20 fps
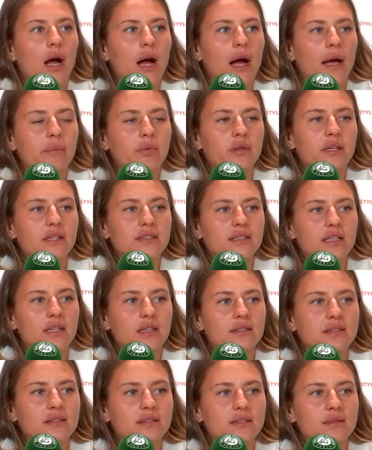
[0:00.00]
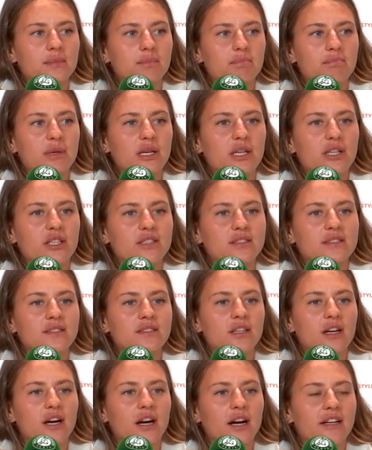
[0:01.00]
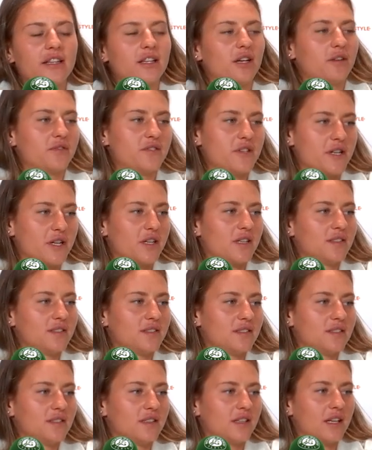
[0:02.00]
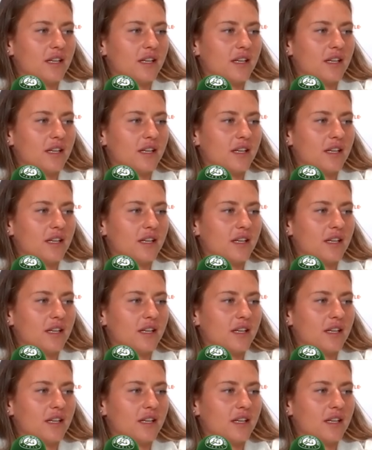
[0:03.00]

I play tennis because I love tennis,